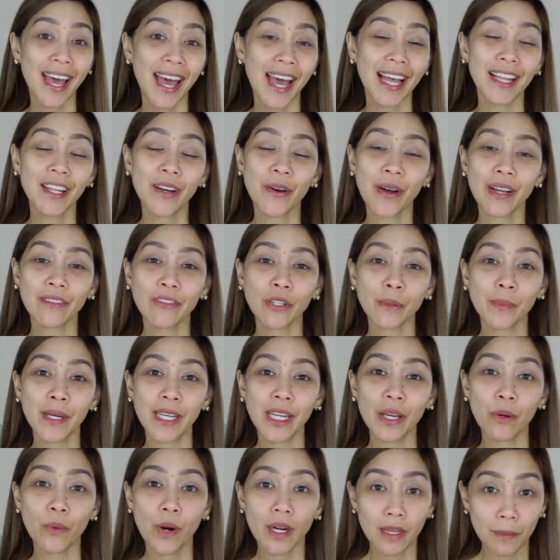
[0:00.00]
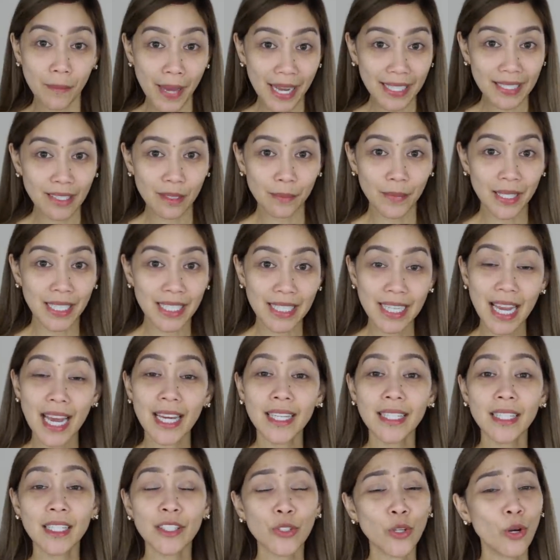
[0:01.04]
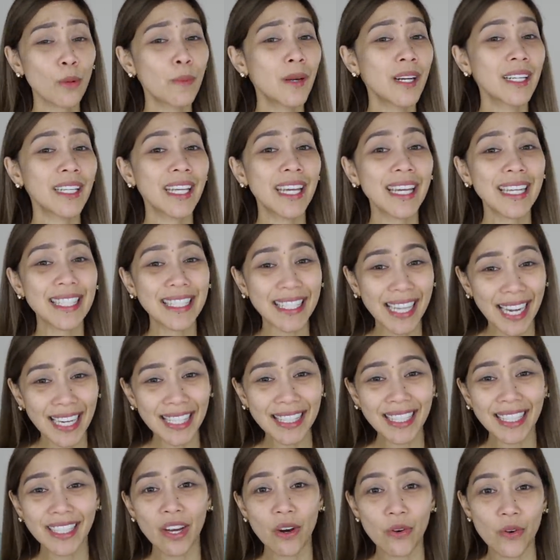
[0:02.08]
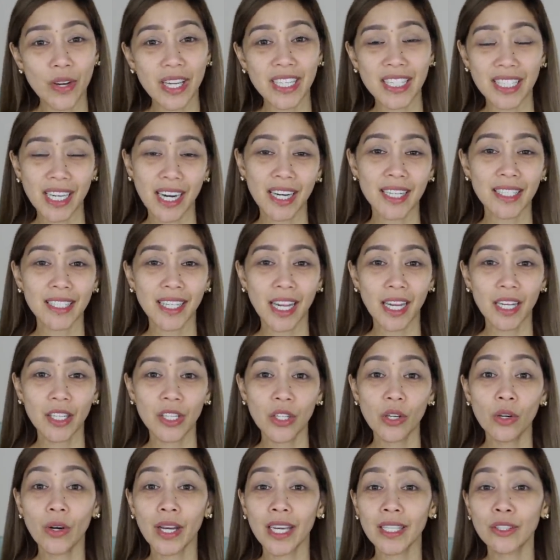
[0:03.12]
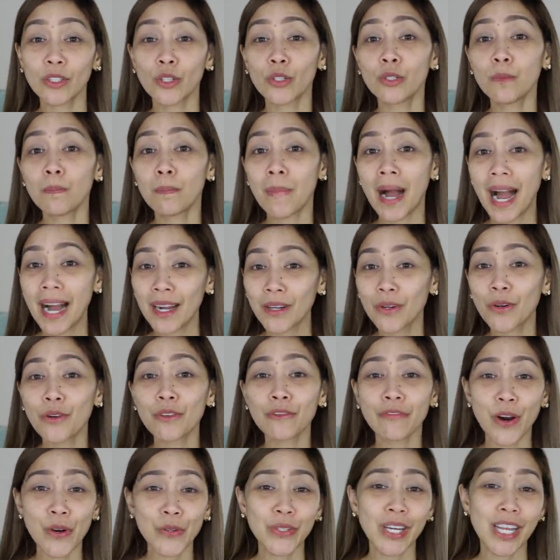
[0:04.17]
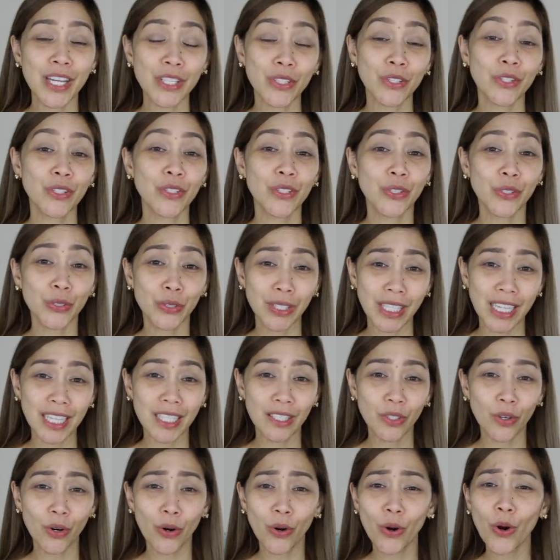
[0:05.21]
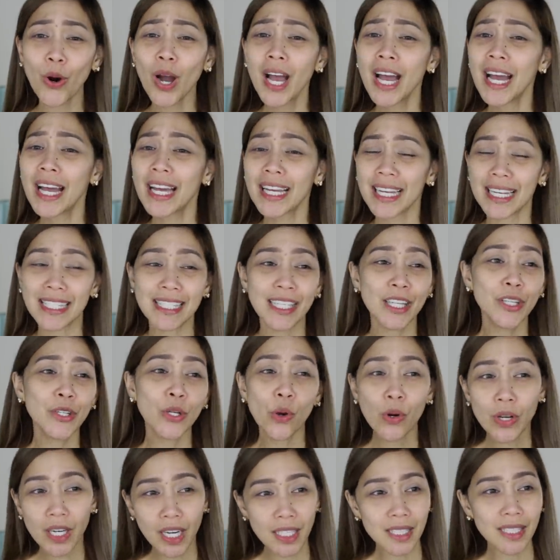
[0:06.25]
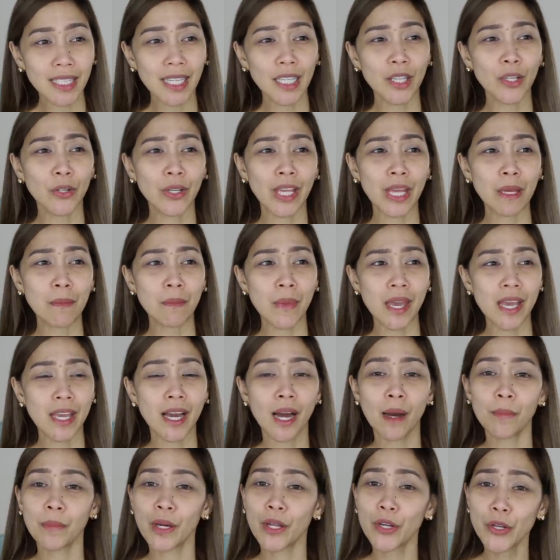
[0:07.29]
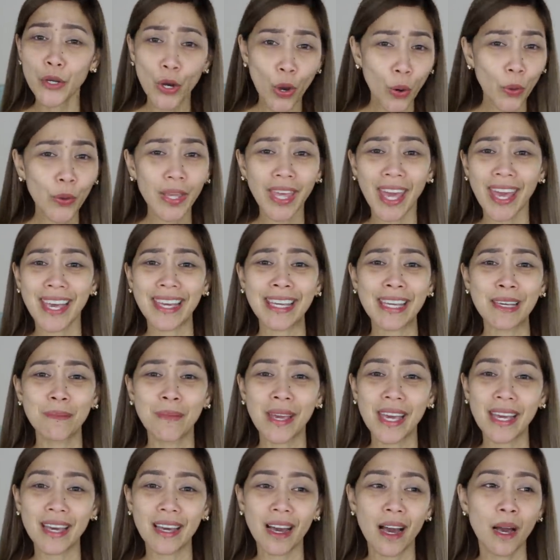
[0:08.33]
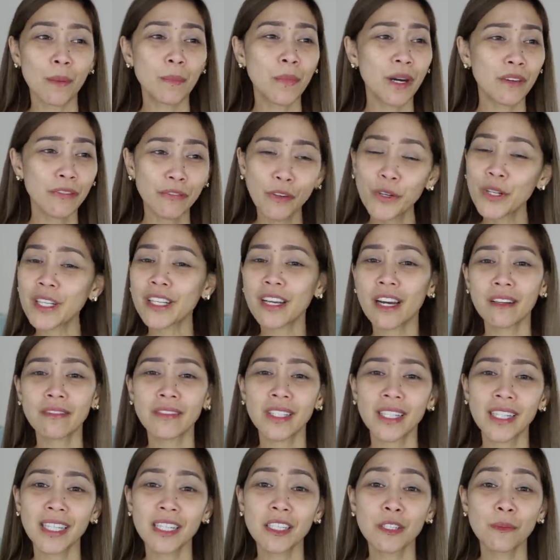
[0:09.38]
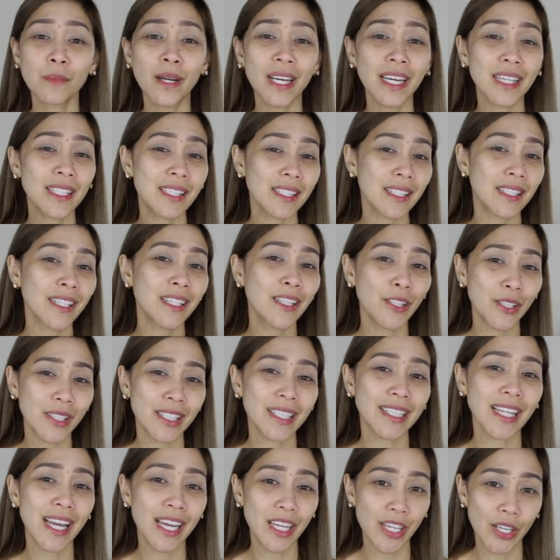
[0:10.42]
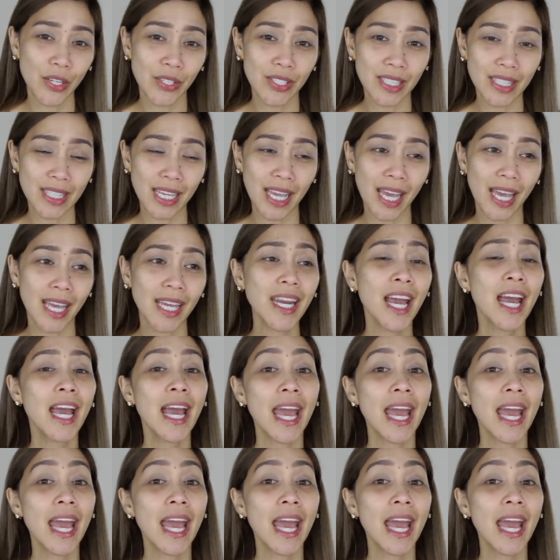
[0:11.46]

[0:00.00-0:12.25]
Hello everybody! Welcome back to my channel. Sobrang excited akong i-share sa inyo itong bagong foundation routine ko. Kasi no crusty looking makeup, no cakey makeup, full coverage but it still looks like your skin.